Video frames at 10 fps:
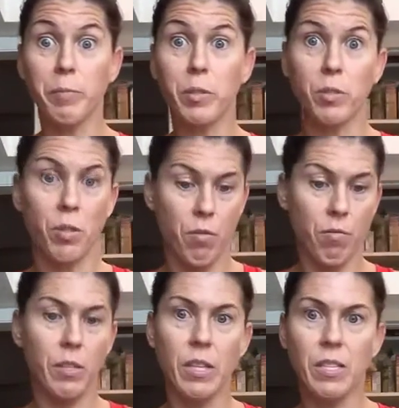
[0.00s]
So
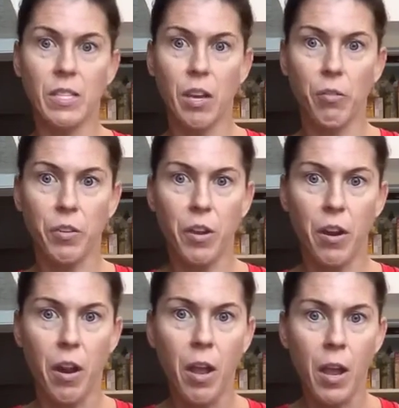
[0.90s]
at least it's
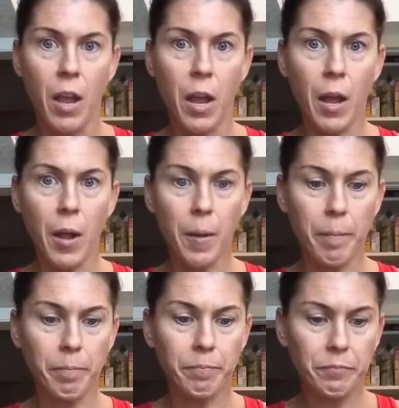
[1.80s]
healthier.
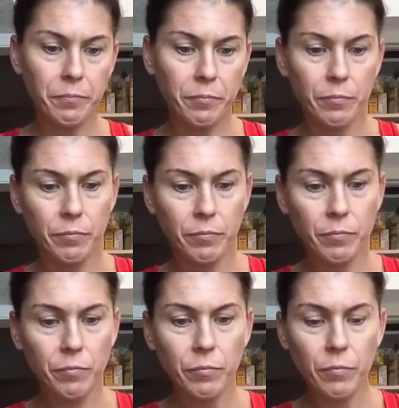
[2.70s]
Um,
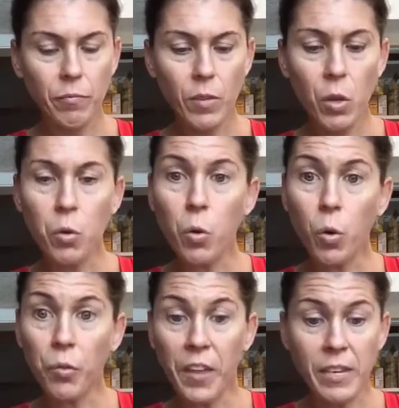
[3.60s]
oh,
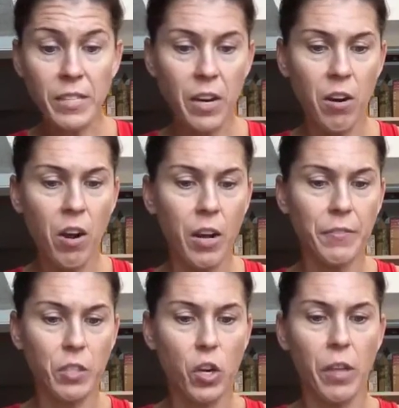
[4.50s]
cool. Thanks, Tara. I'll have
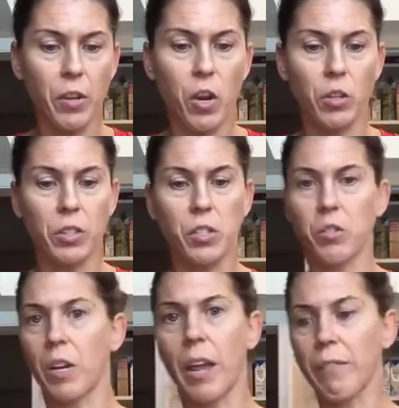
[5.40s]
to try the Kirkland
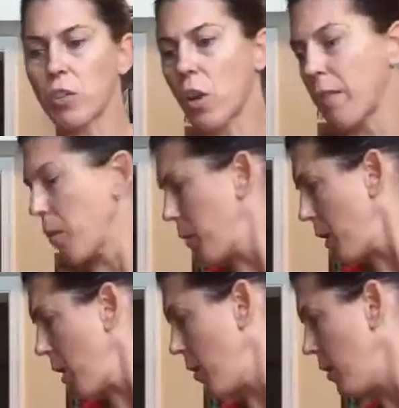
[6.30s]
soon. I haven't tried that one yet.